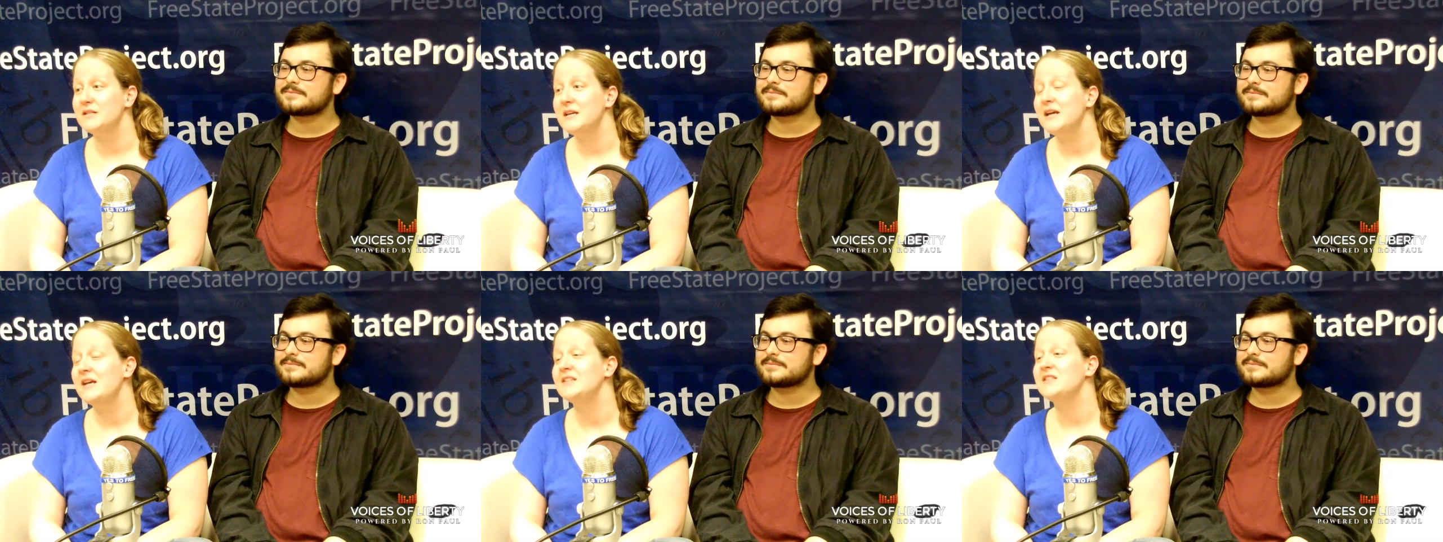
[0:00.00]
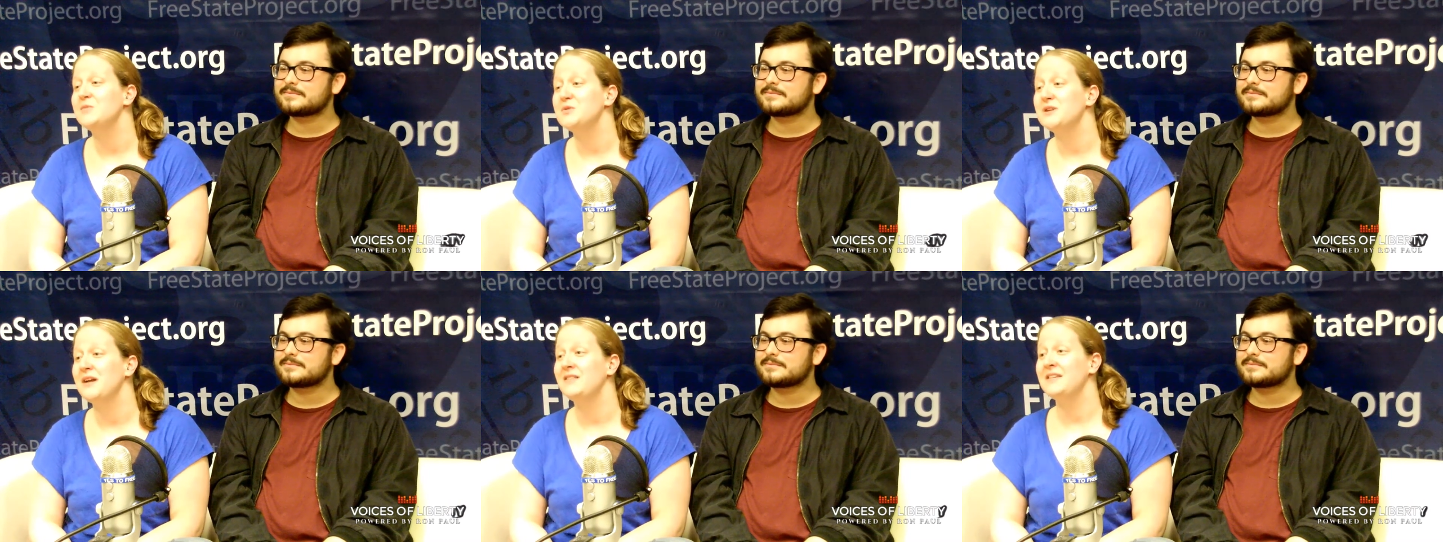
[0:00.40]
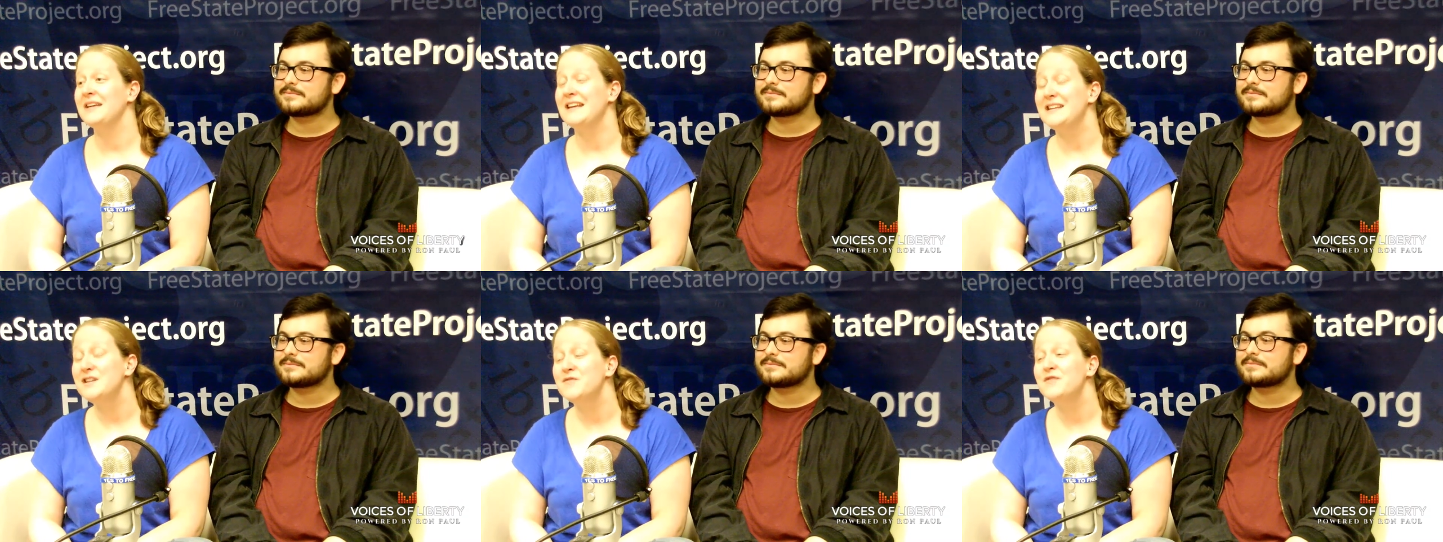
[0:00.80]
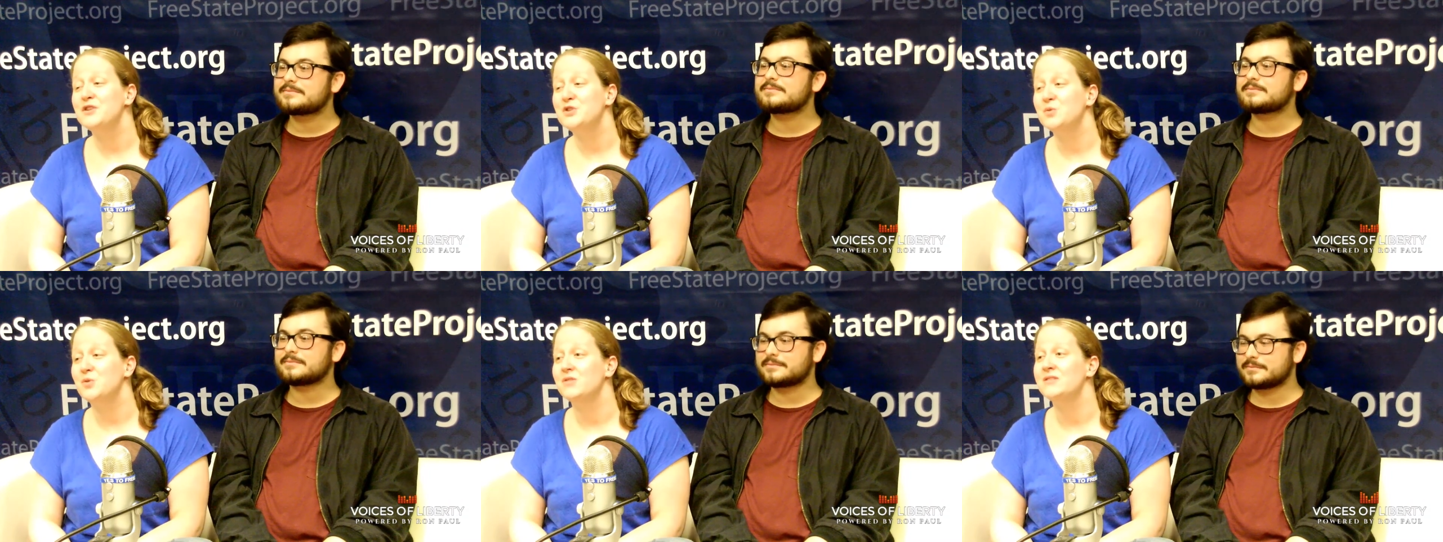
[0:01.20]
Speaker 1: is to protect
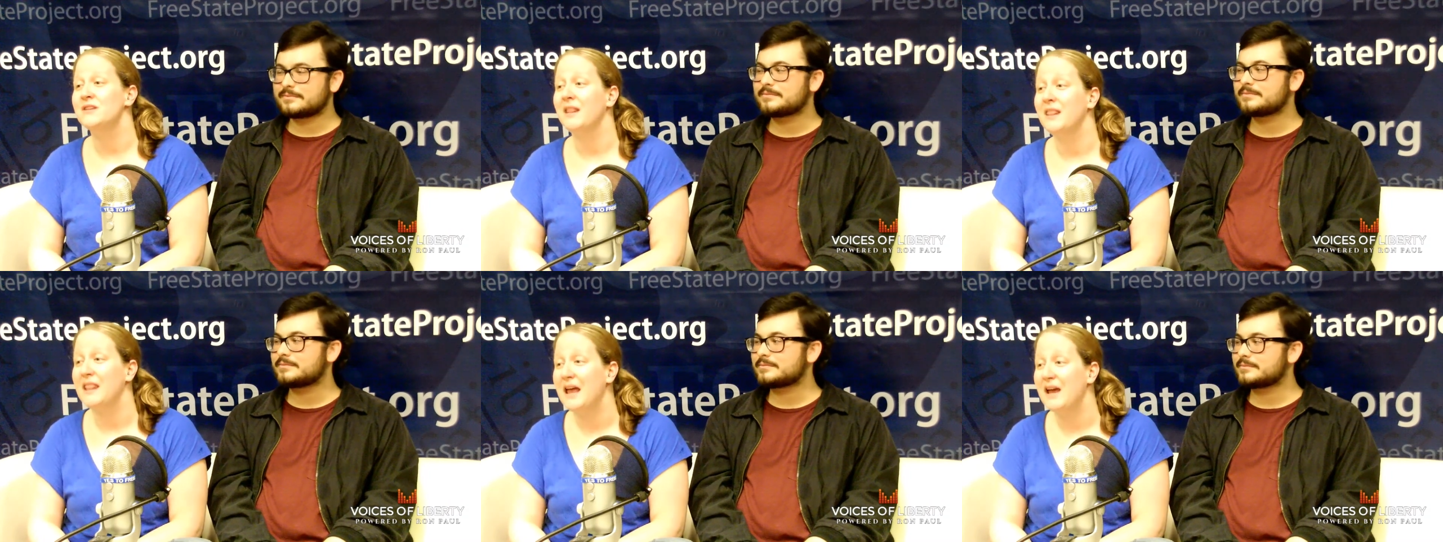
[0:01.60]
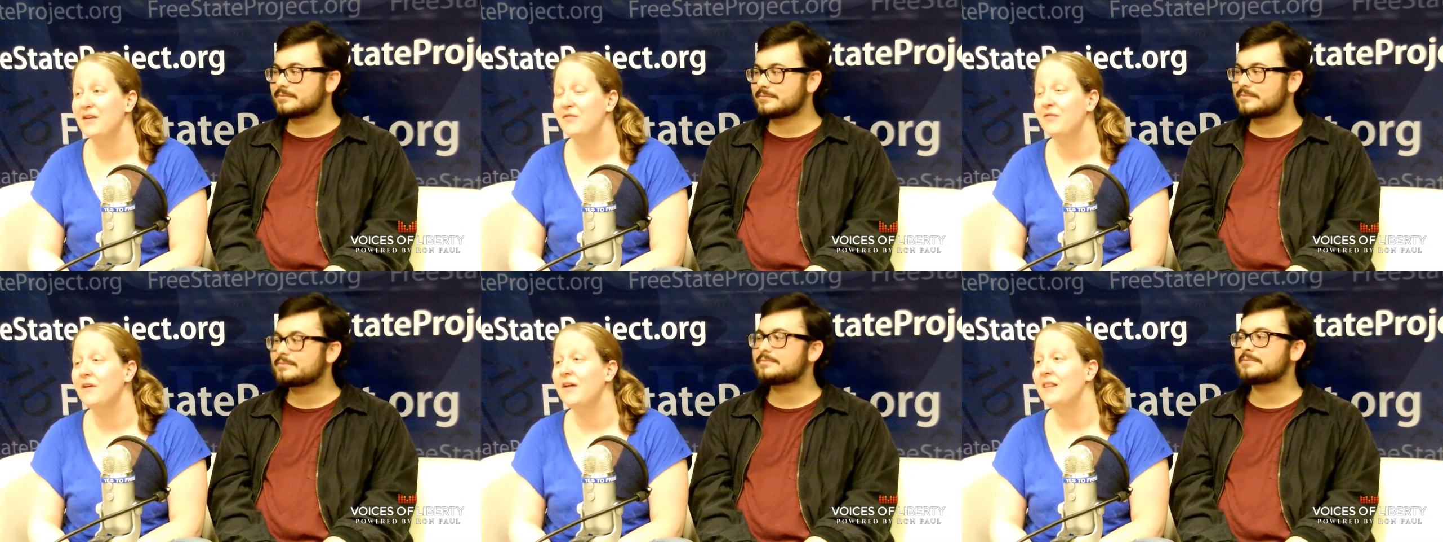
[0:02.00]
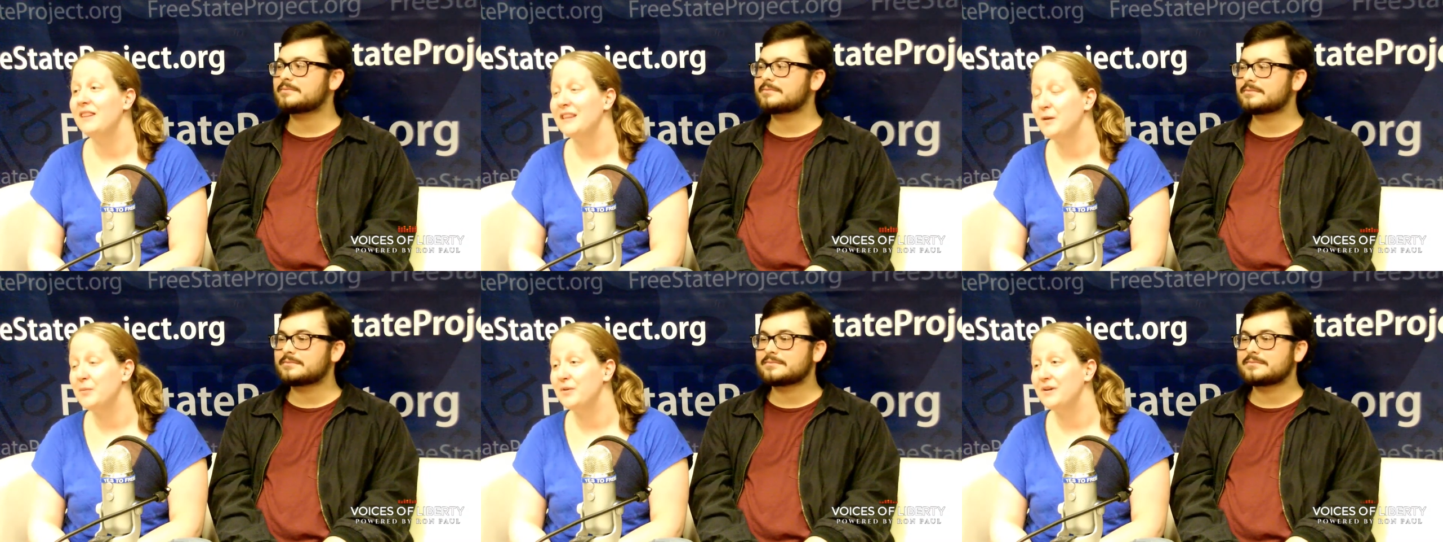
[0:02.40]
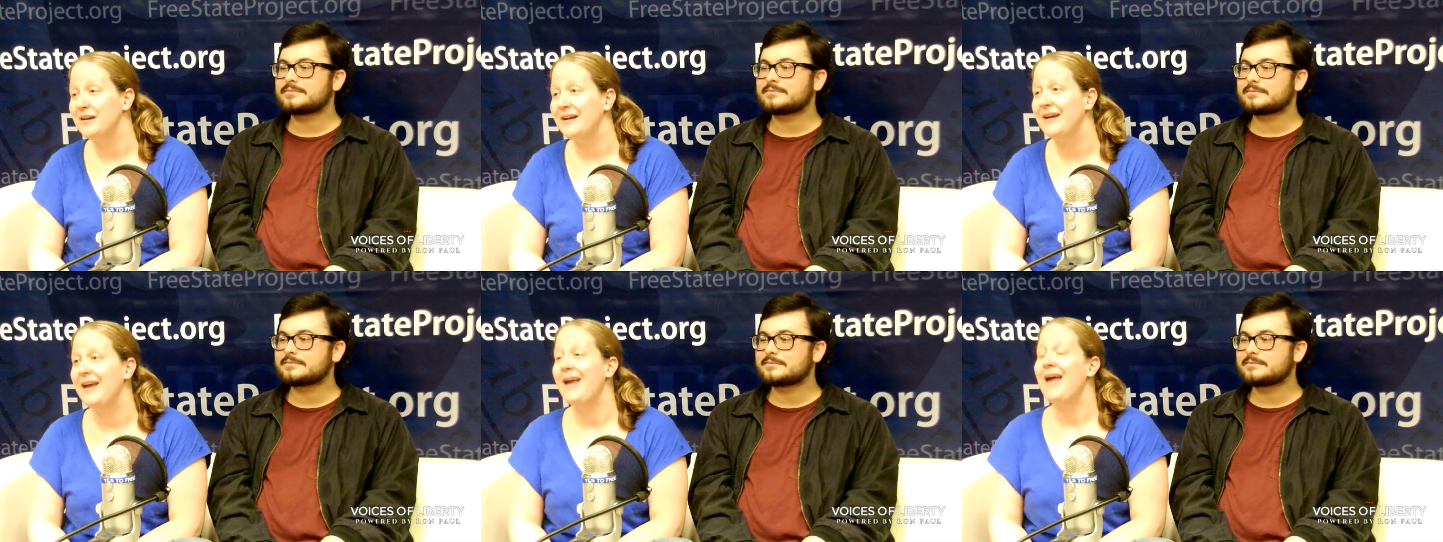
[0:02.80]
individuals' life, liberty,
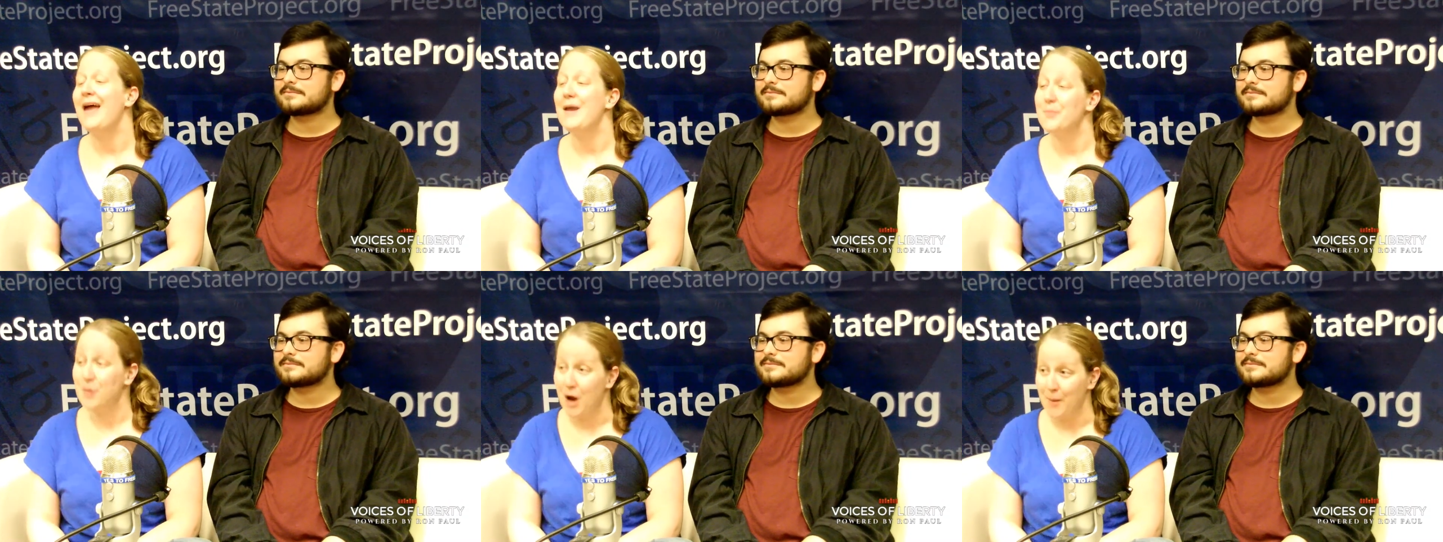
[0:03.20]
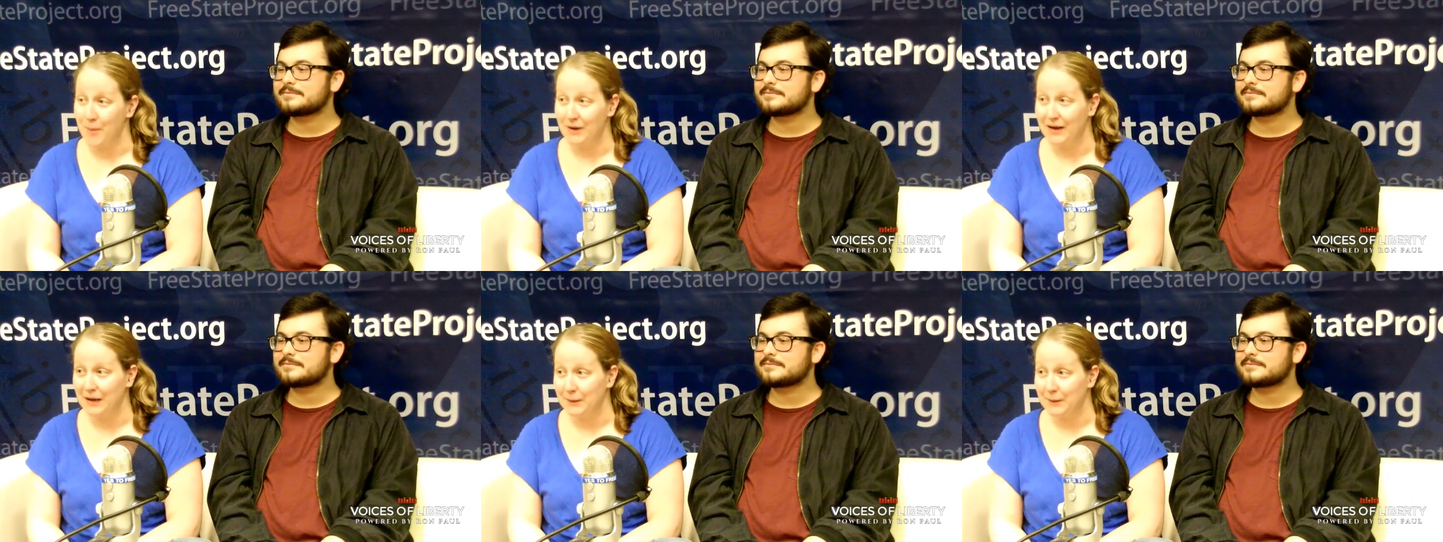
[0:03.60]
and property.